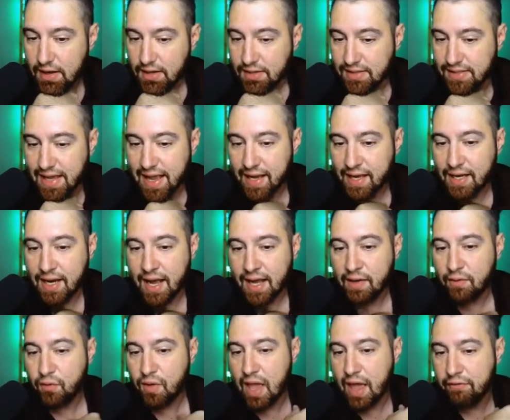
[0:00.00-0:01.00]
Zach and I,
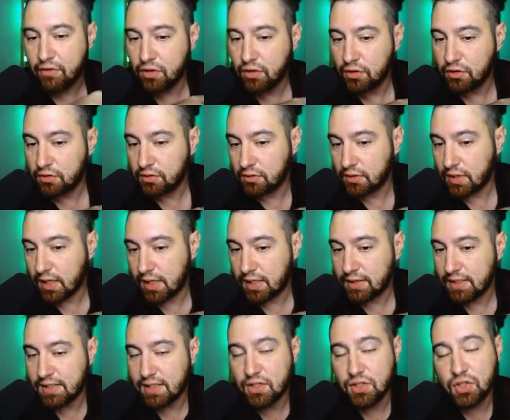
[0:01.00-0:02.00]
if you haven't
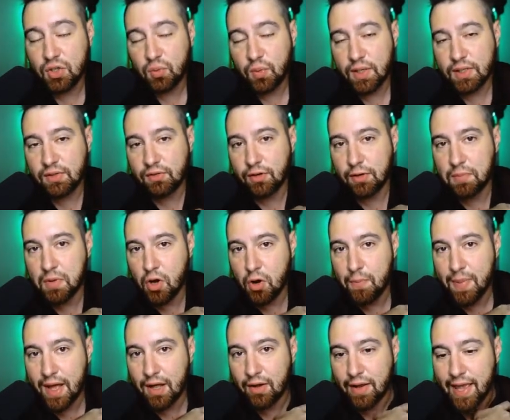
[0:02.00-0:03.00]
listened to us from Go
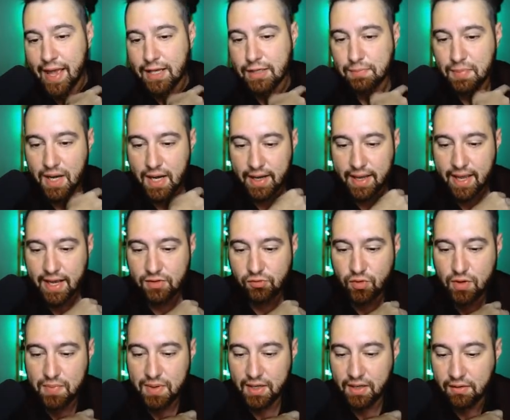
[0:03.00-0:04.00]
Battlecast podcast,
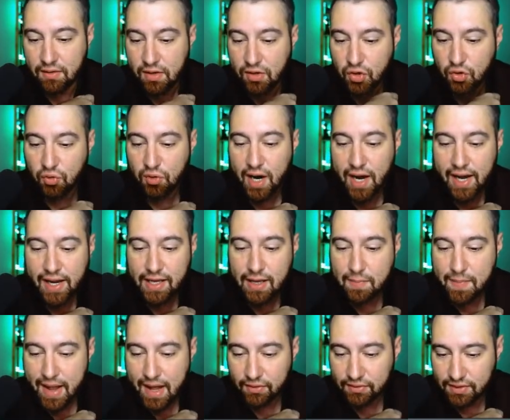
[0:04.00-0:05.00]
we've been crying
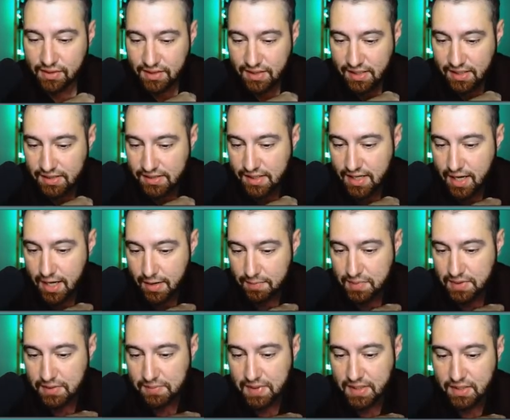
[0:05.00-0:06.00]
about these
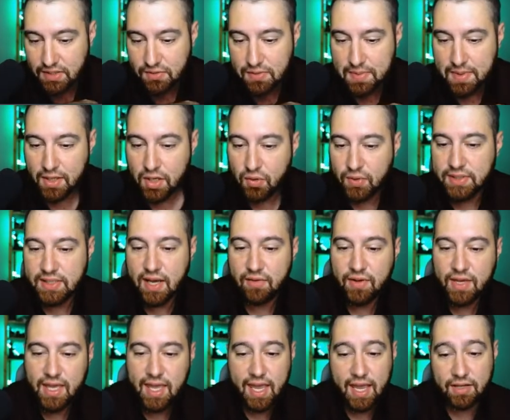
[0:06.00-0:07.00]
cups because we've been always
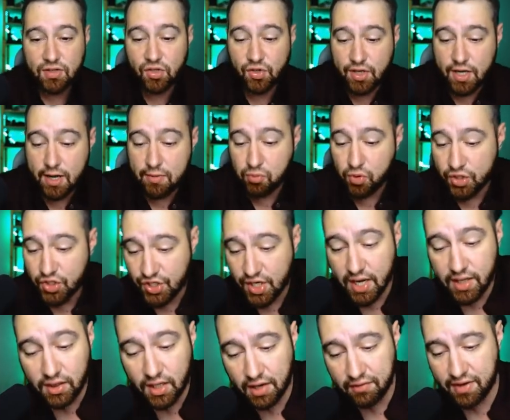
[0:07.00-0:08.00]
having Kanto Cup, which
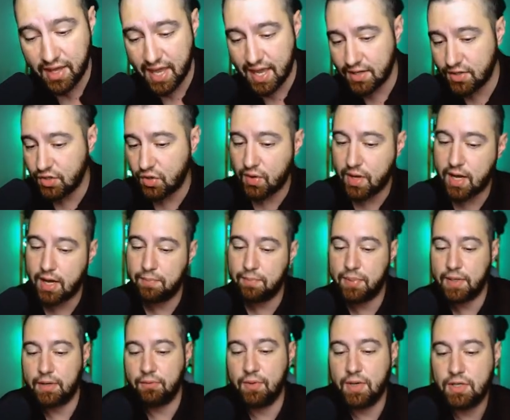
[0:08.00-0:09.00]
I love Kanto Cup,
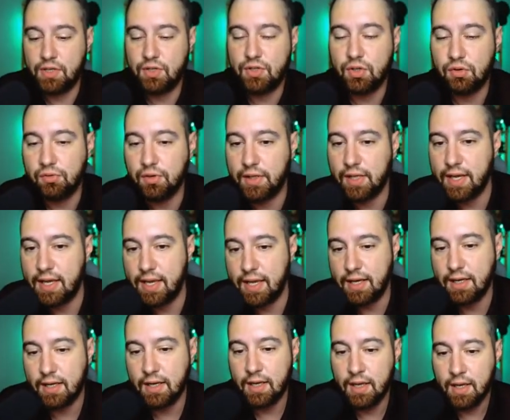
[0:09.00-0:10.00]
but we just don't really
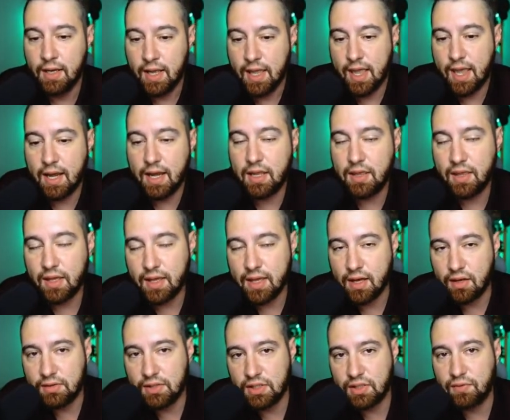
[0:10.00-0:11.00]
get anything
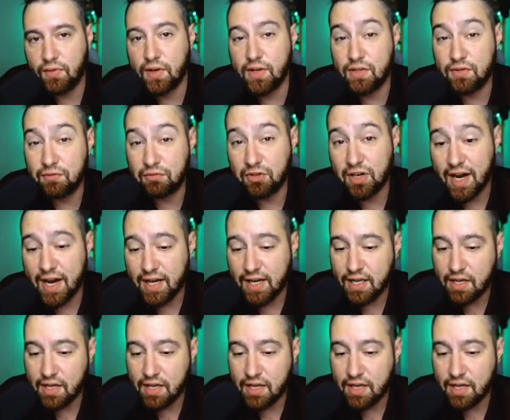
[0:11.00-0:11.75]
else as far as variety